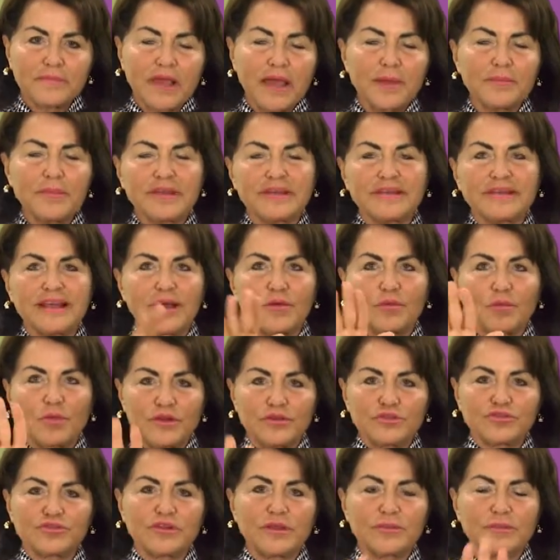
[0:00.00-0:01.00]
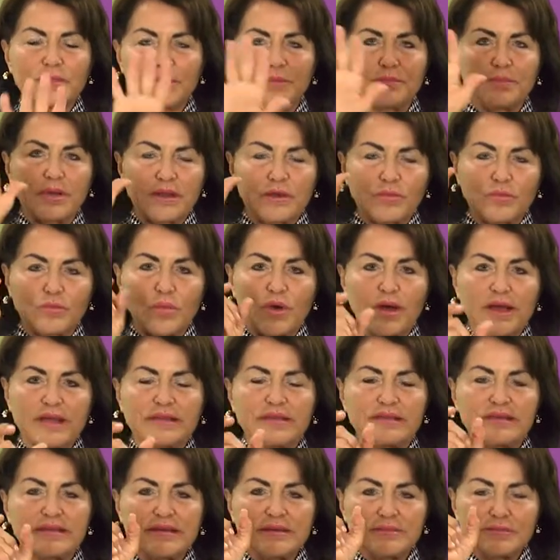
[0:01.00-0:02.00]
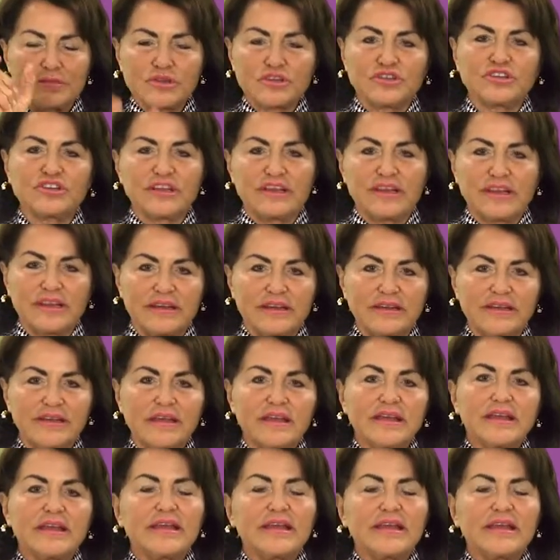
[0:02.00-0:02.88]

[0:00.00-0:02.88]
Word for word: I mean, not one treatment, but one machine.